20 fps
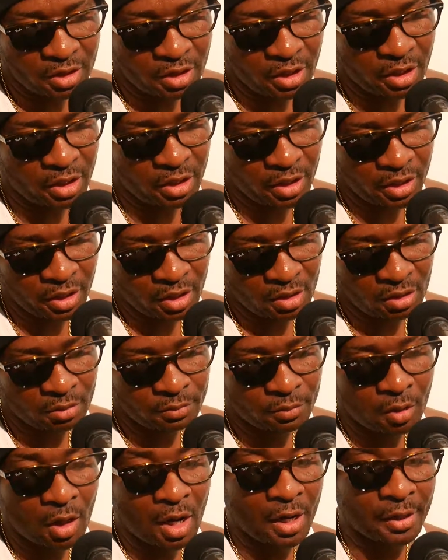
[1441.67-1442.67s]

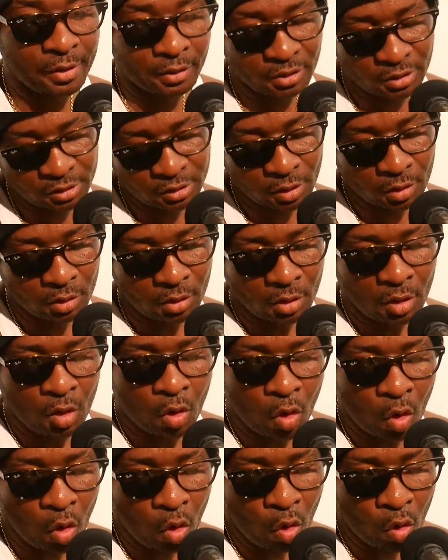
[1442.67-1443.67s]
REAL, and it's
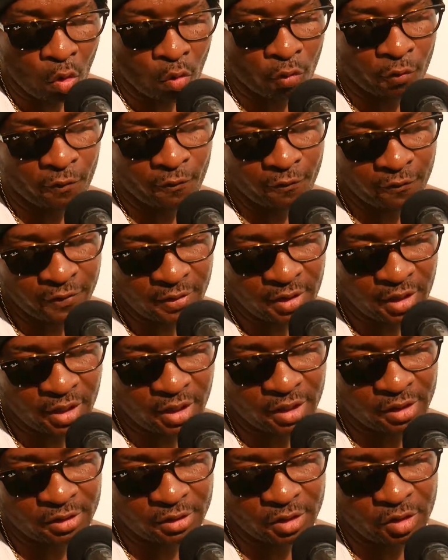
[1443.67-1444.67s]

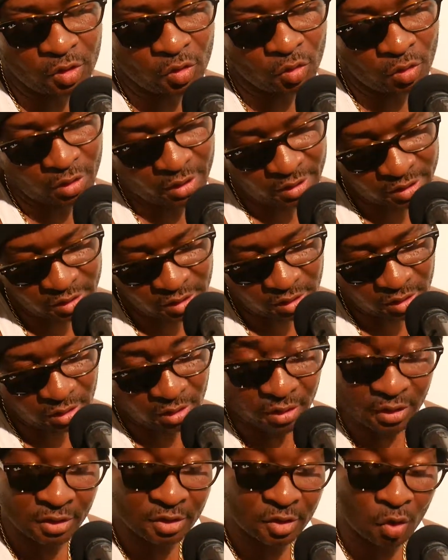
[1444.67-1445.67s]

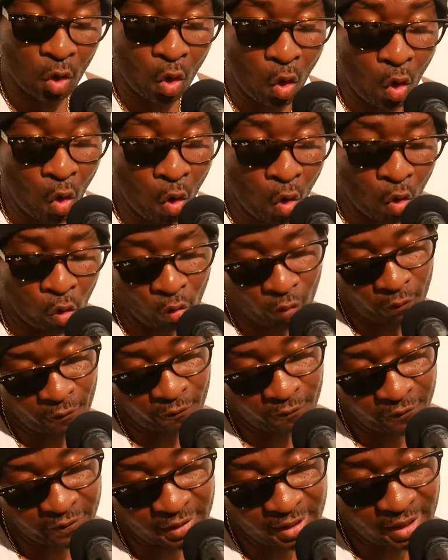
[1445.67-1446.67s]
OVADOSE. It's
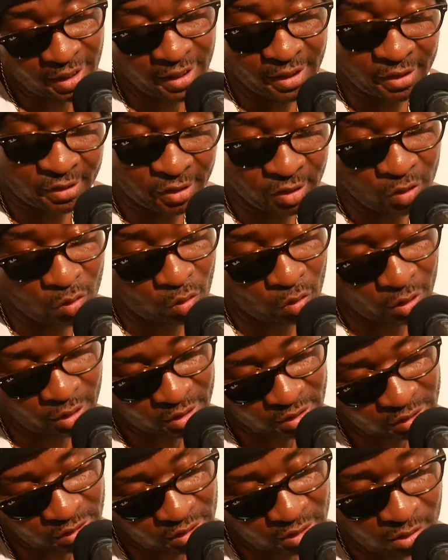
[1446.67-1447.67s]

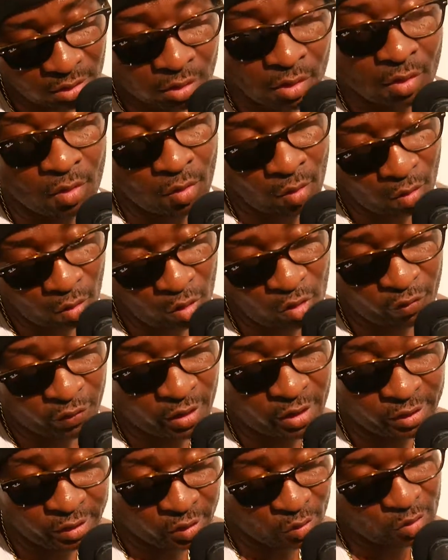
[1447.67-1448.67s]
OVADOSE.
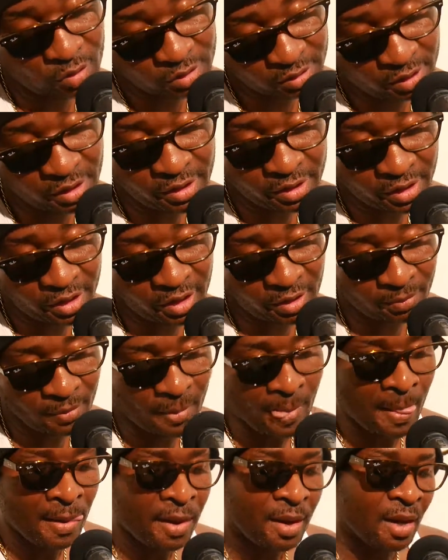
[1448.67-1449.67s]
Overdose the name.
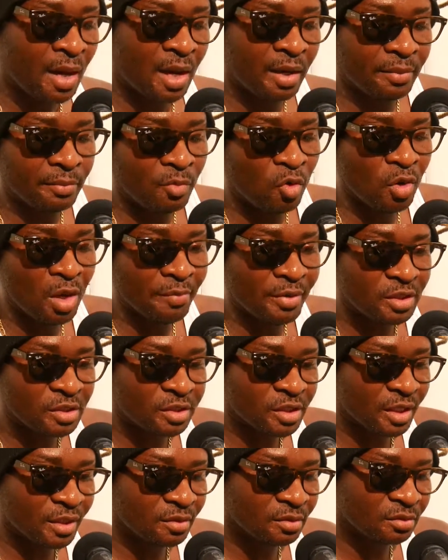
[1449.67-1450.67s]
And more I
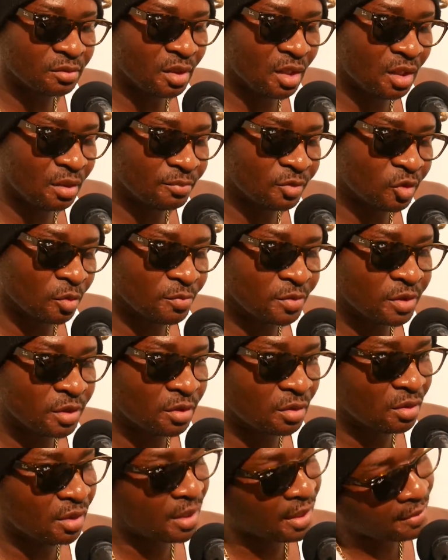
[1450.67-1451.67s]
mentioned some
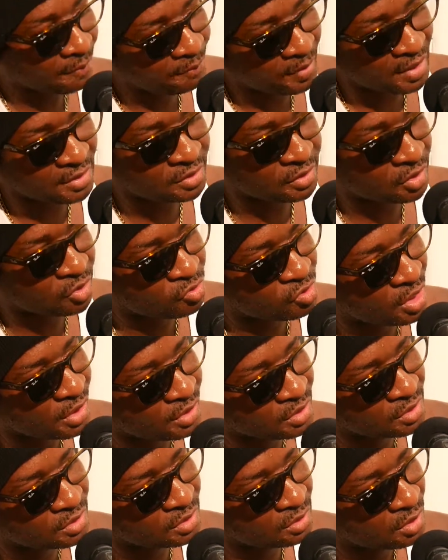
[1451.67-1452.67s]
single like Plastic
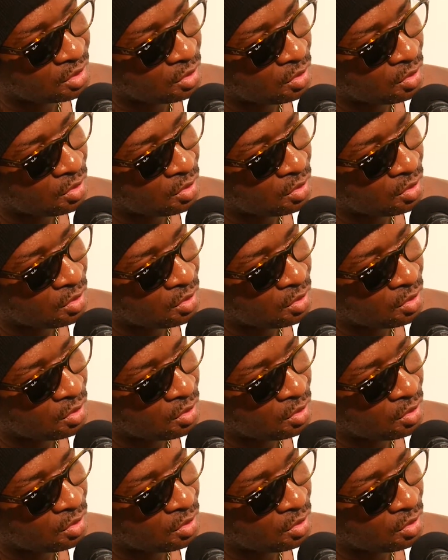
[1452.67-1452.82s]
Rice.